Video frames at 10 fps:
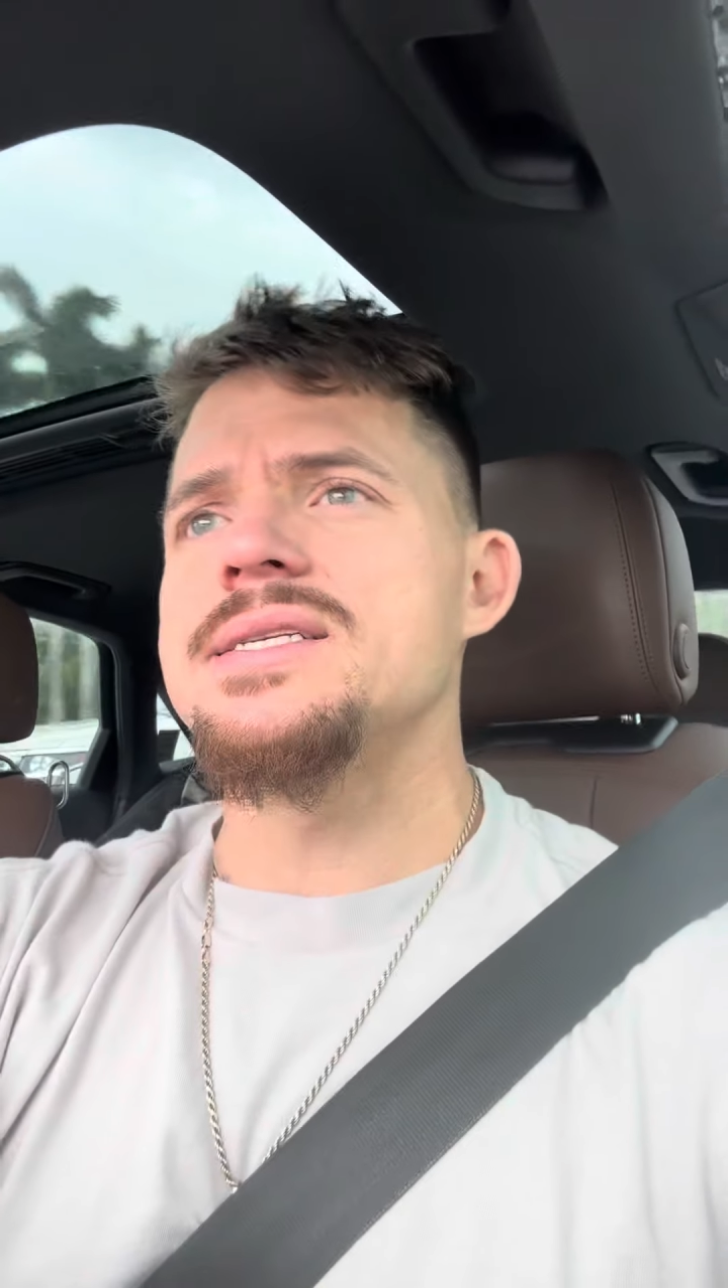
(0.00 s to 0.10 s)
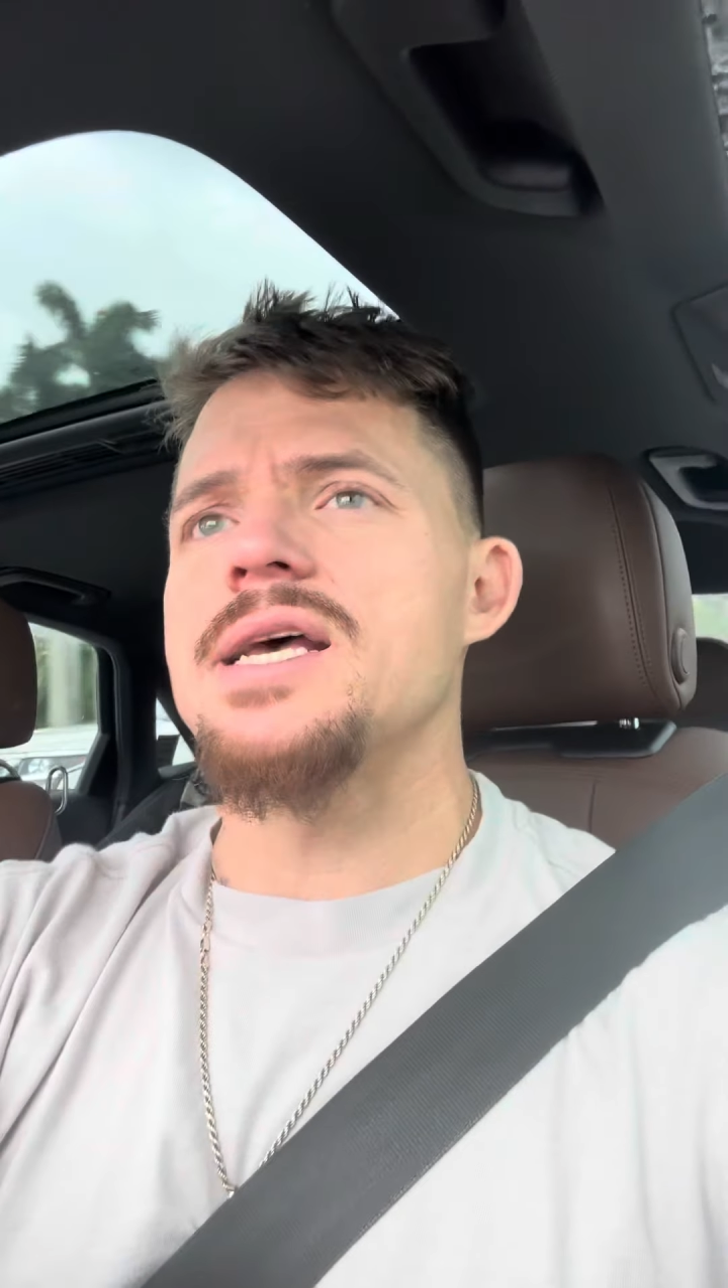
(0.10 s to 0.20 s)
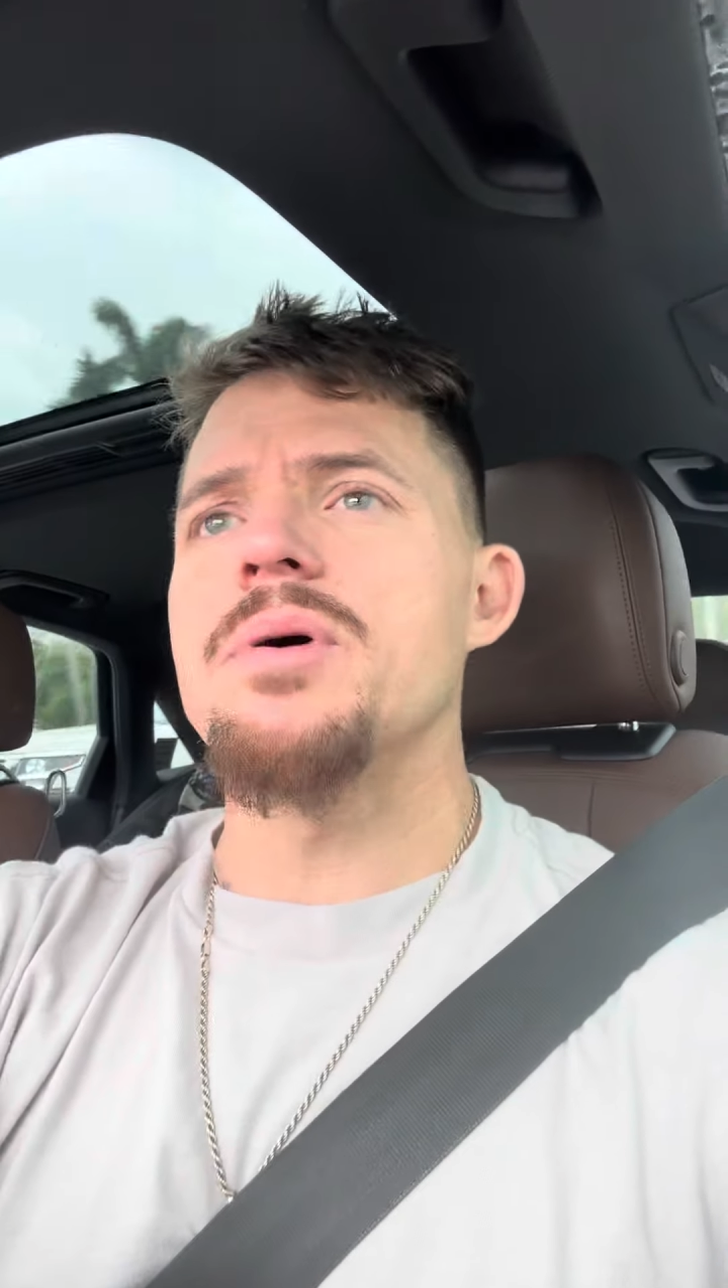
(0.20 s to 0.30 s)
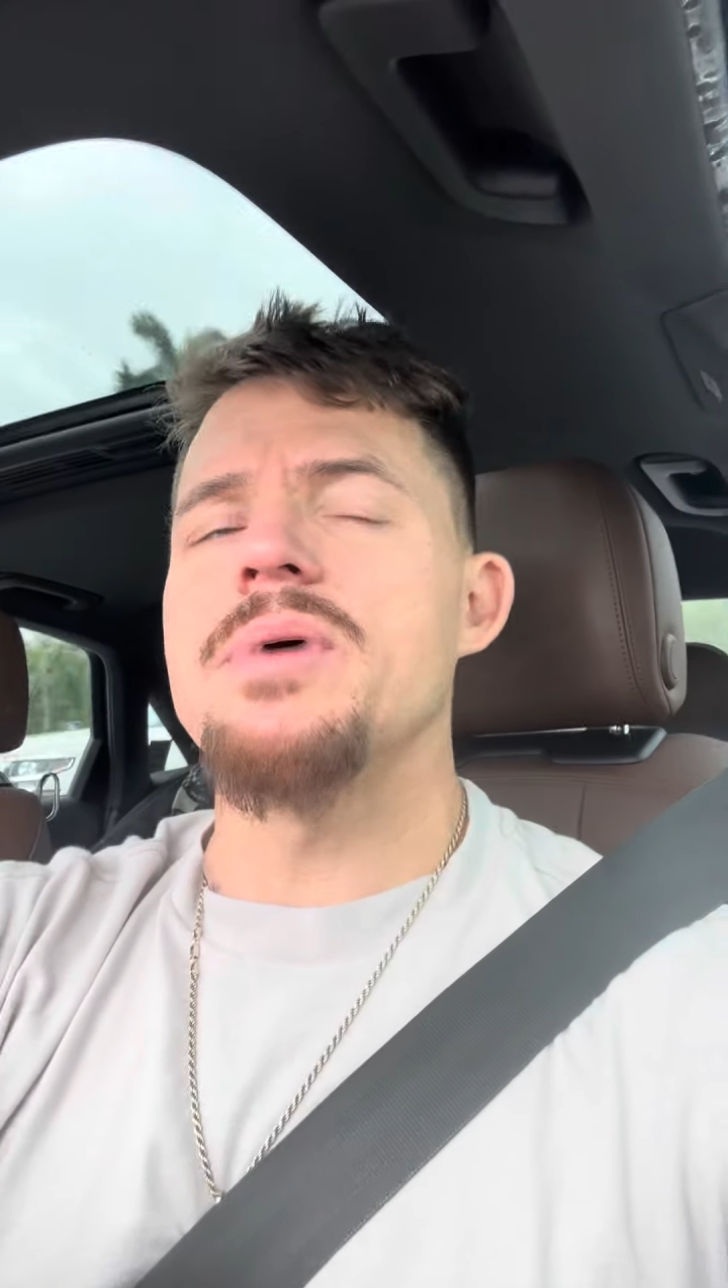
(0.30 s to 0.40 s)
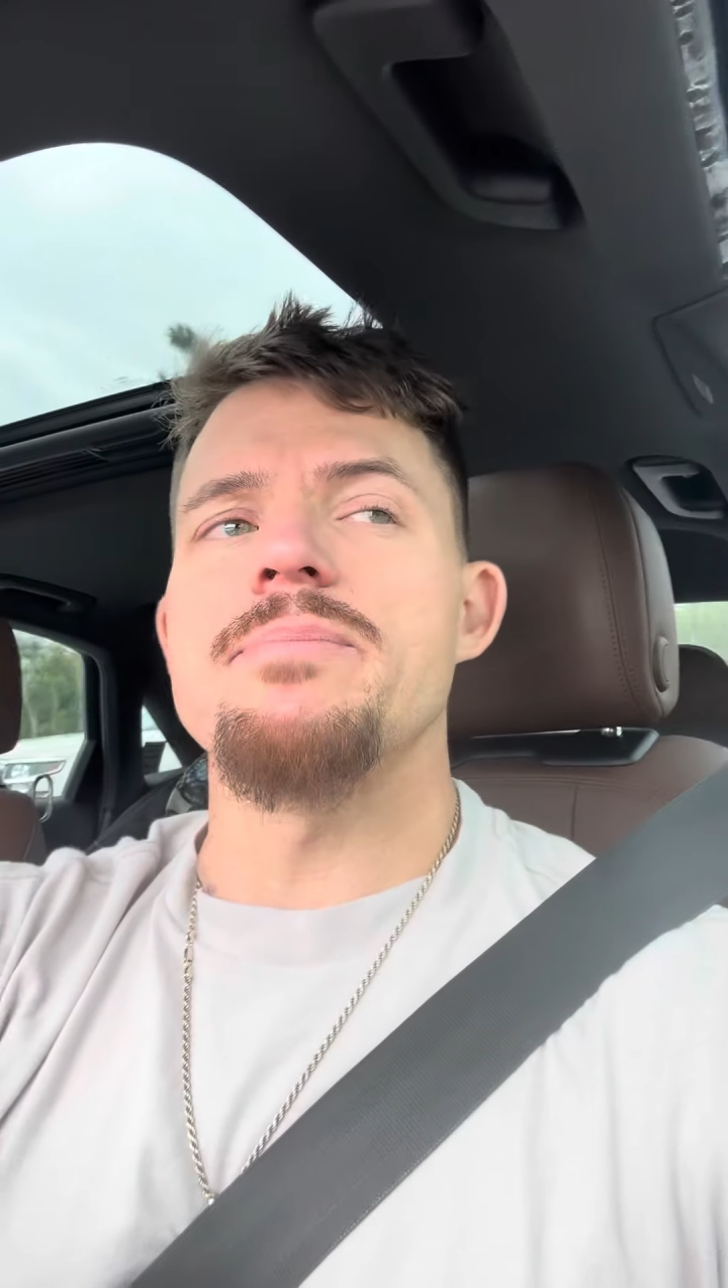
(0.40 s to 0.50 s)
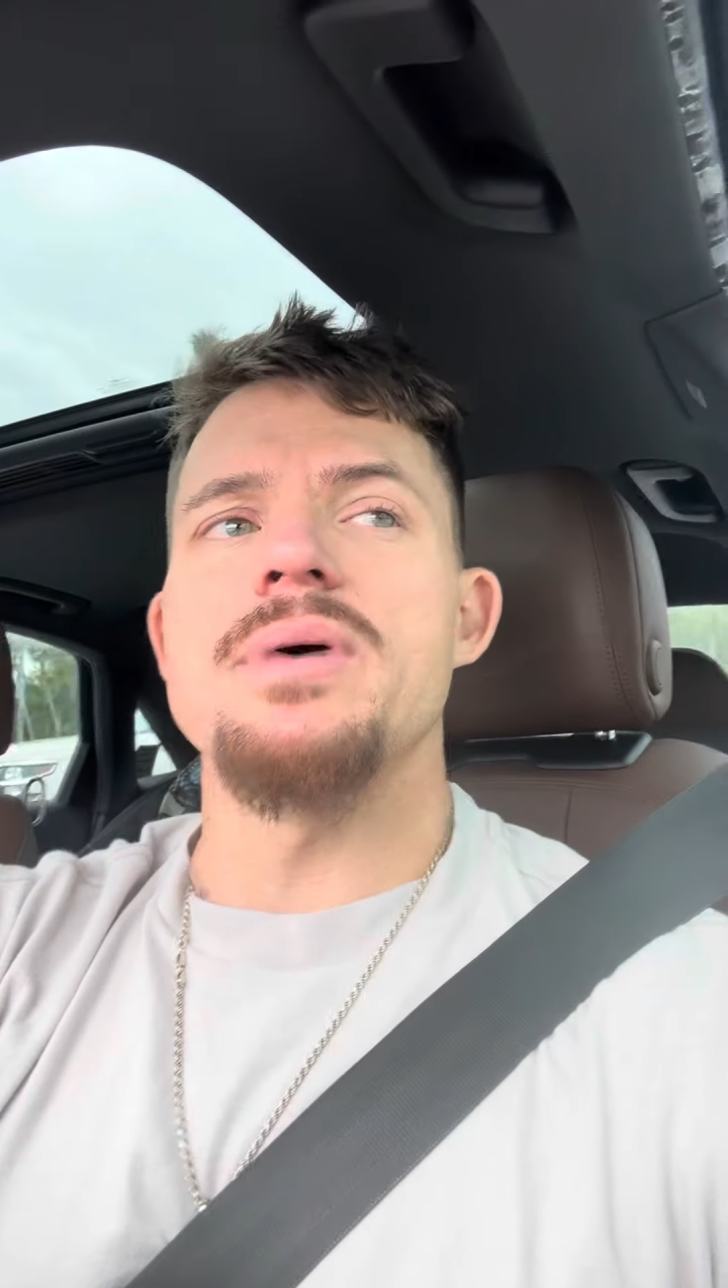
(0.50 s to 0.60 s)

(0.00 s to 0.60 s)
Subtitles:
supplement,